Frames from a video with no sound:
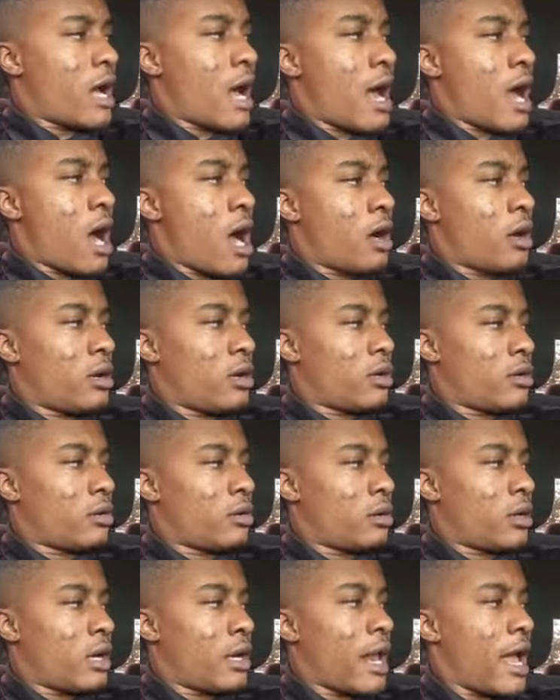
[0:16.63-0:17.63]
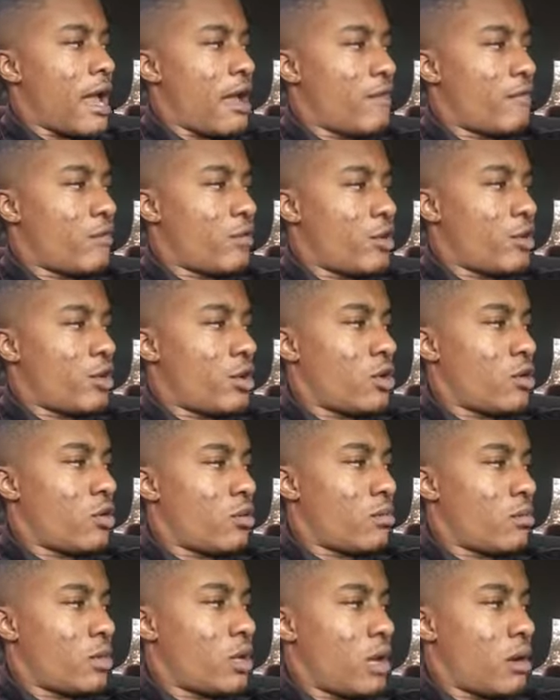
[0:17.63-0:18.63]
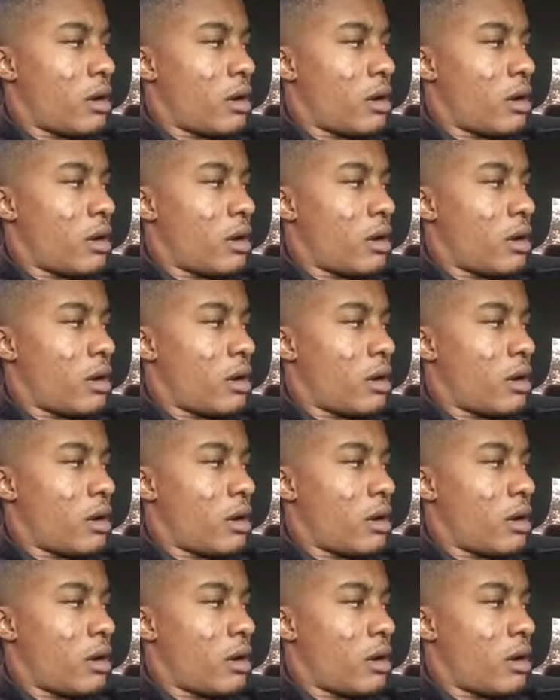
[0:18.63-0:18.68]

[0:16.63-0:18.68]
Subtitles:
Kyle and Avery. You know,